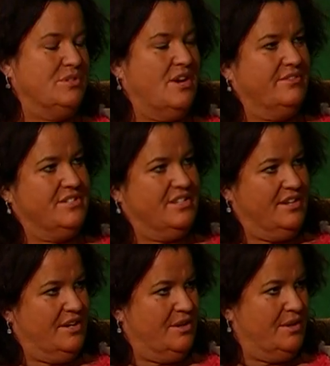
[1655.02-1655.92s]

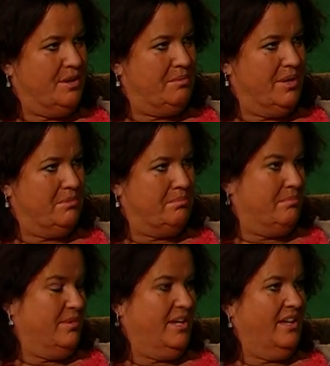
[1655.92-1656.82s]
obviously a big
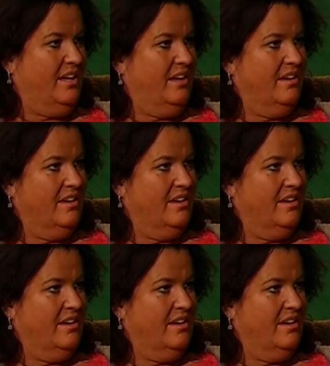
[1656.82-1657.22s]
key.